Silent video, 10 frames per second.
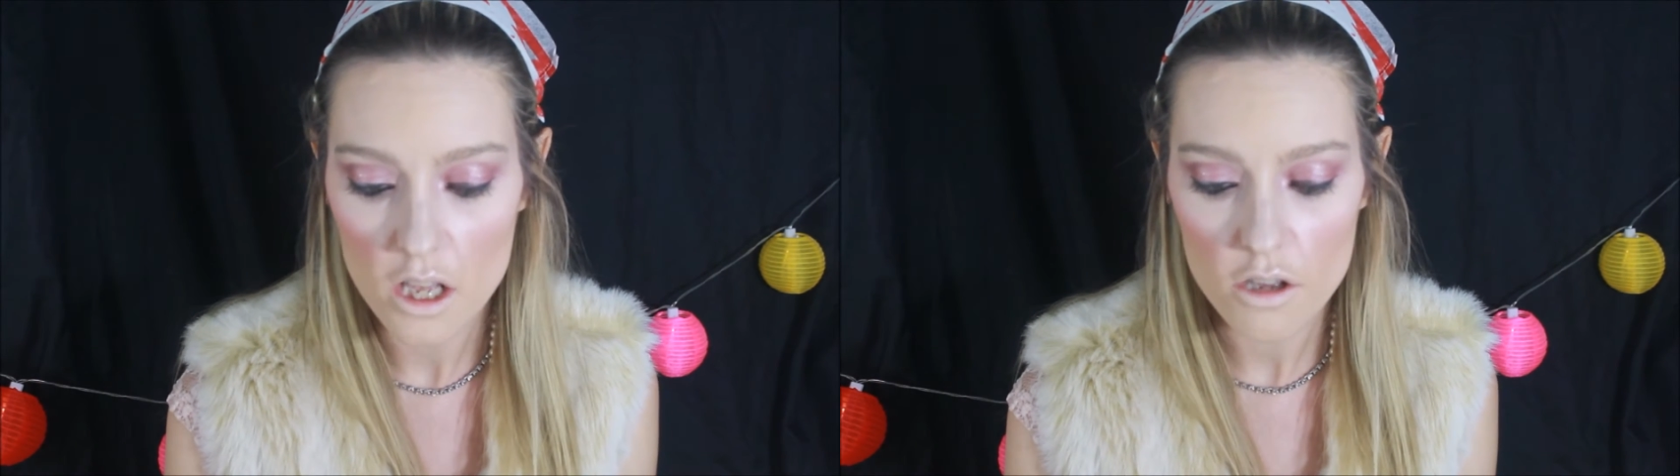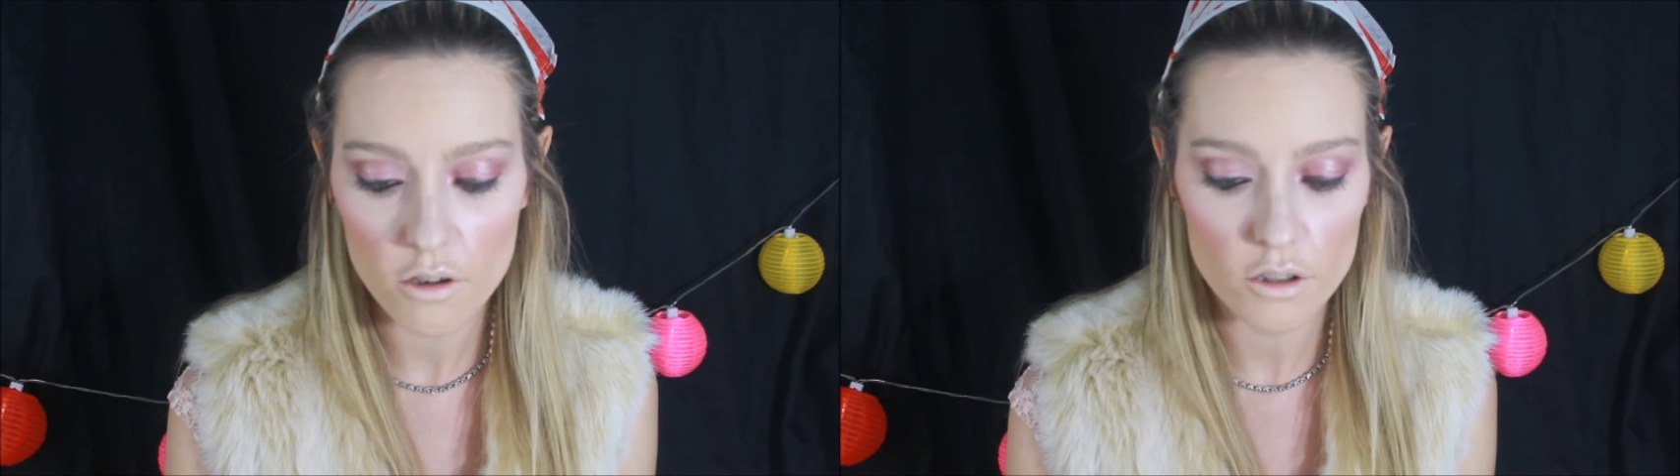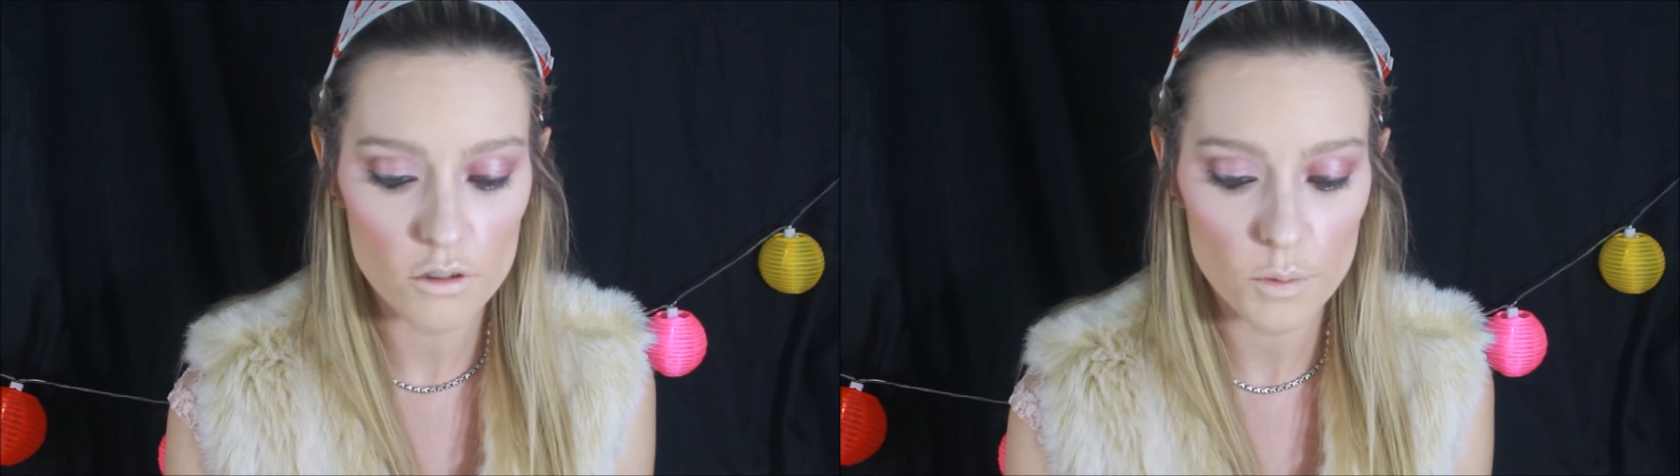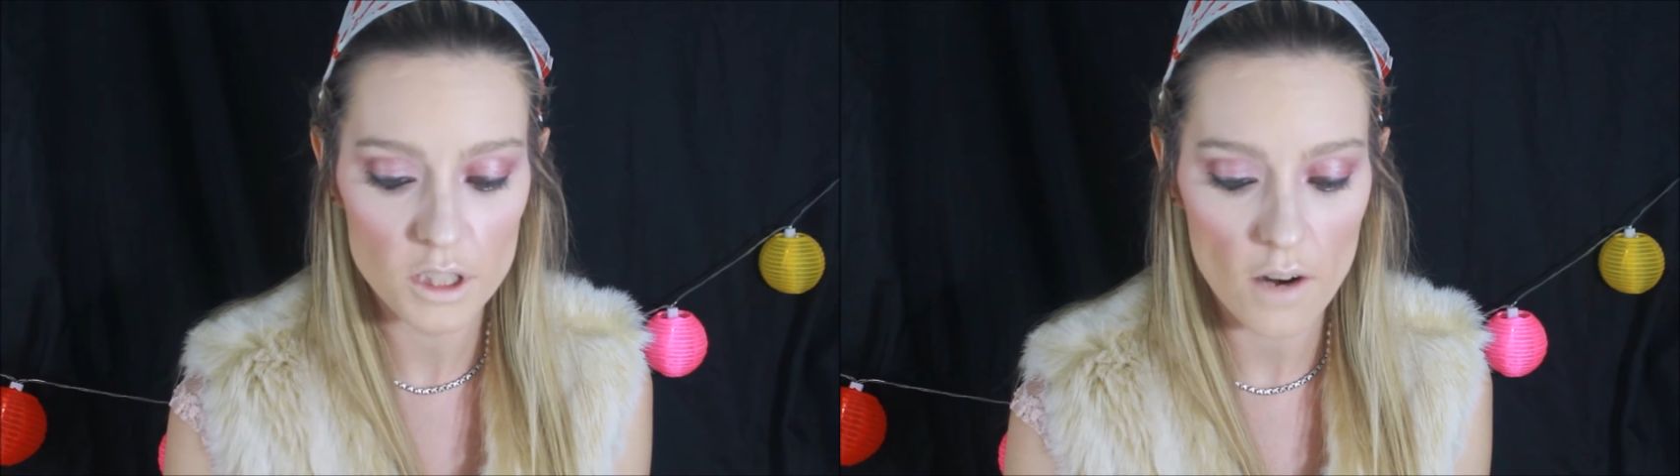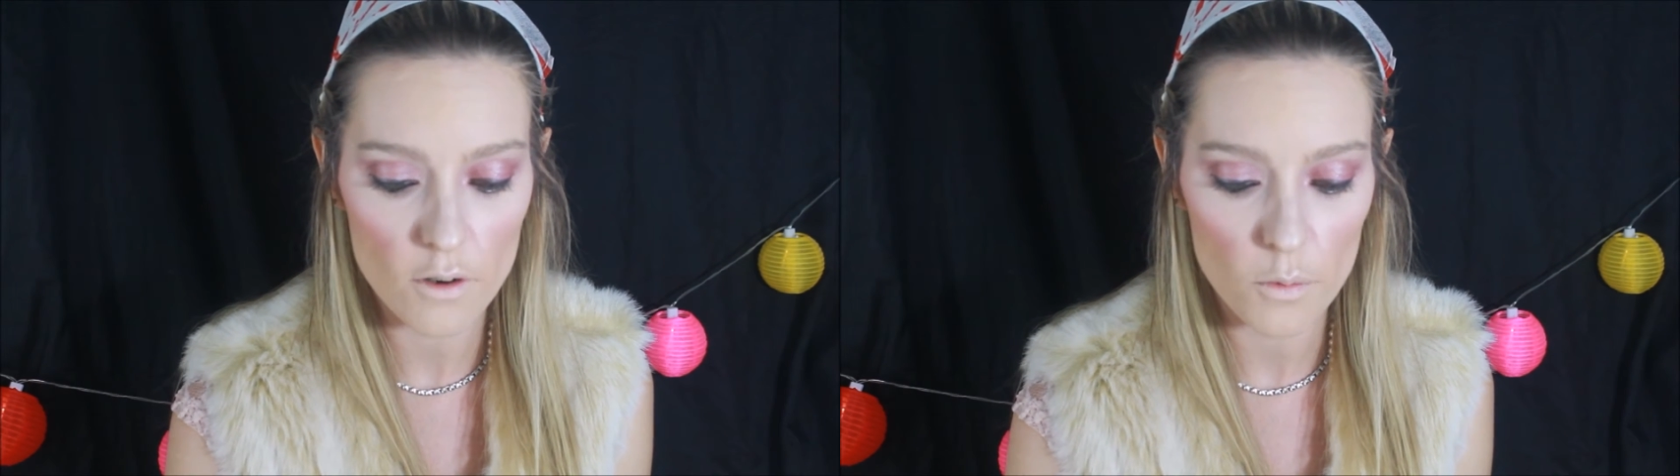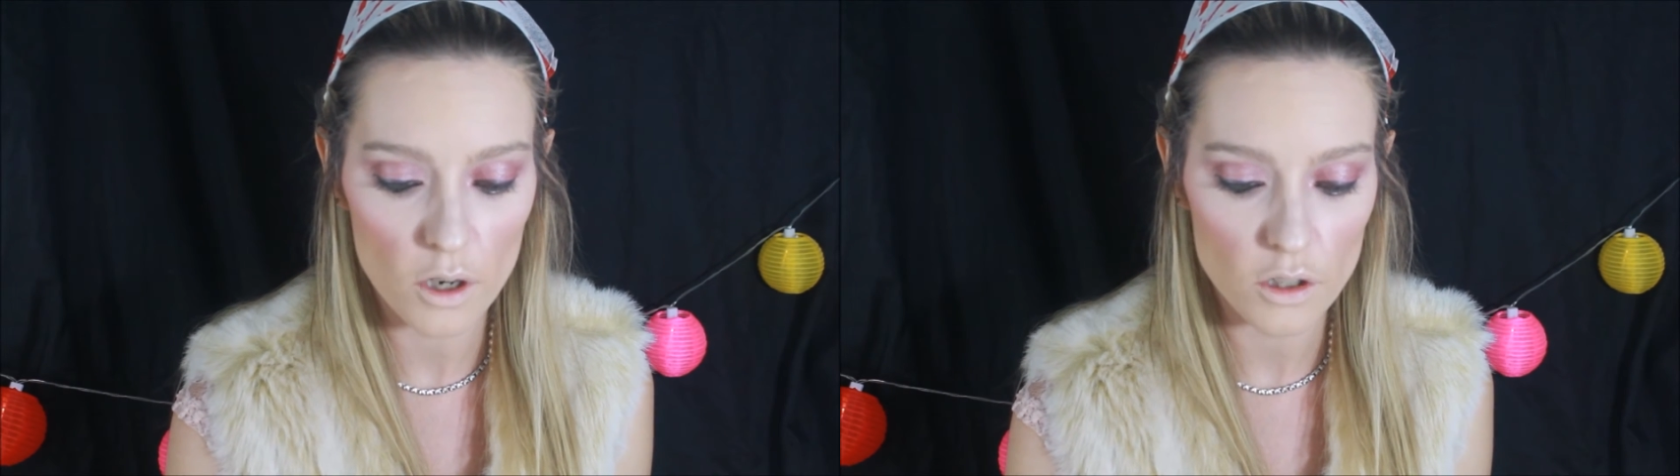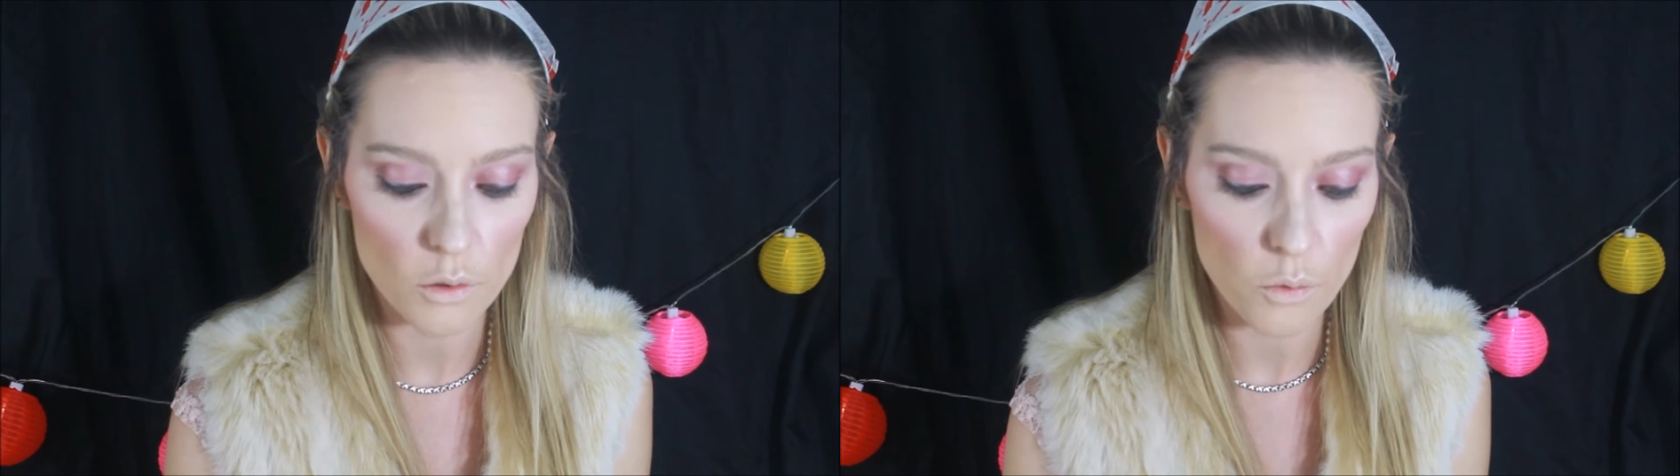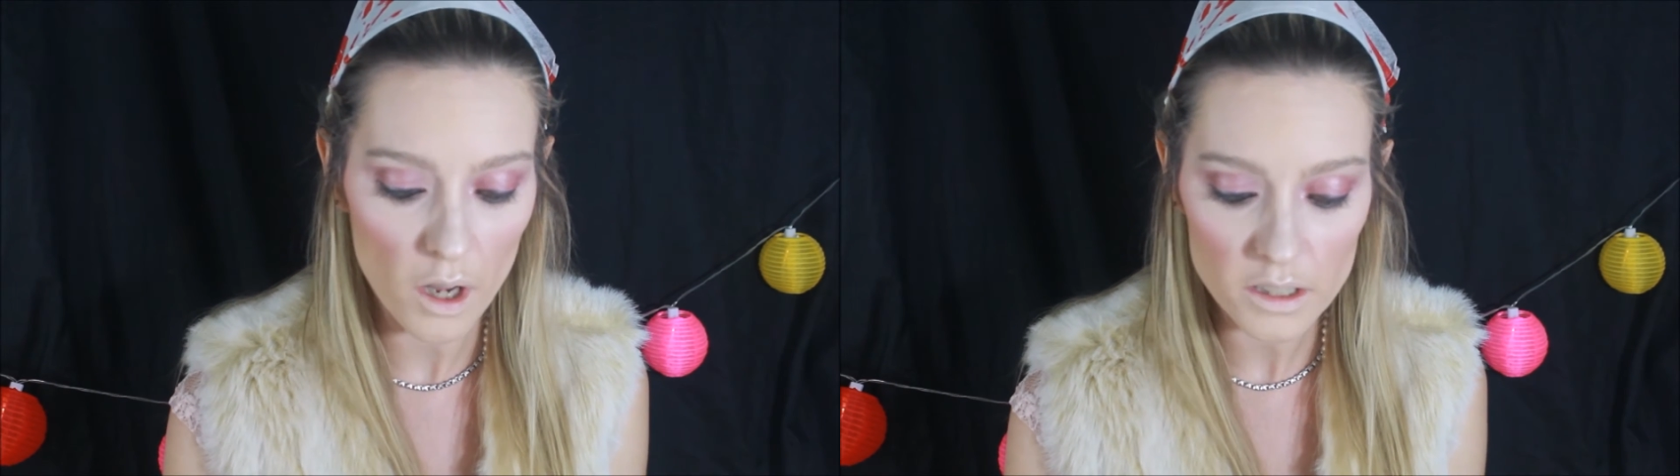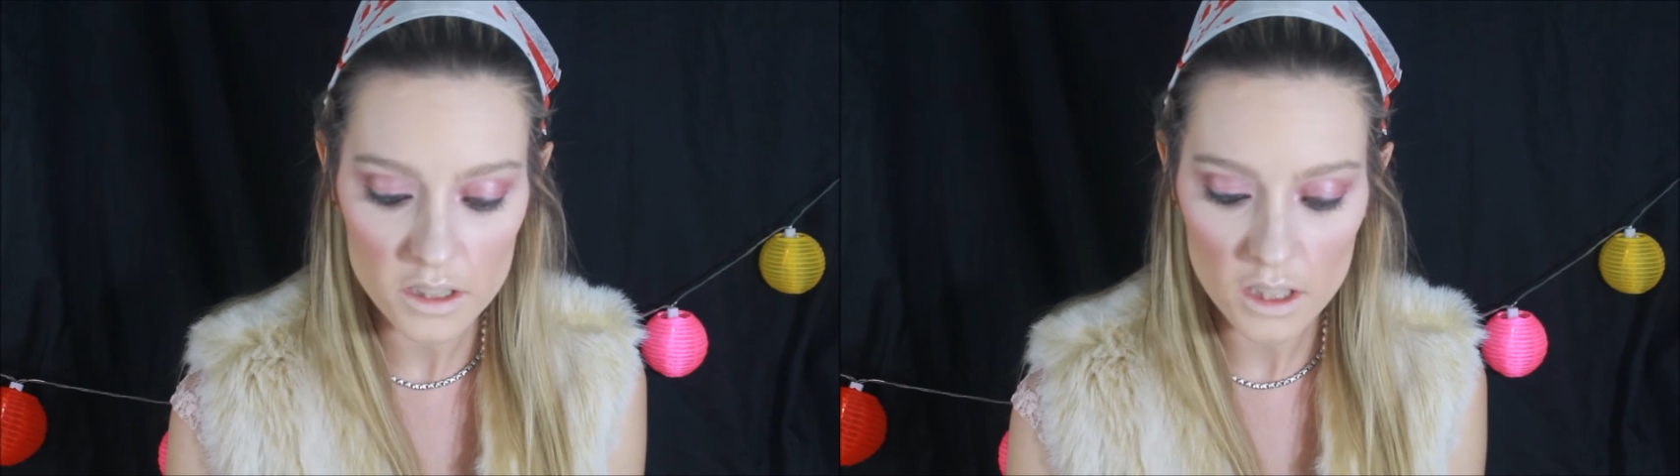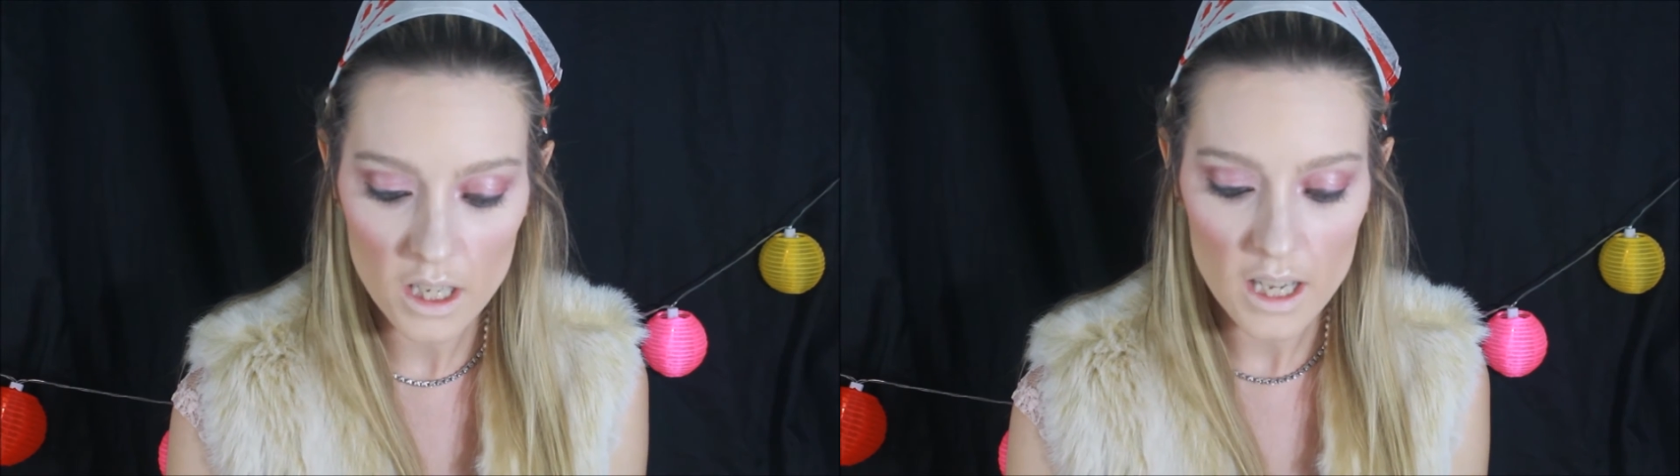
You can use whichever one you want.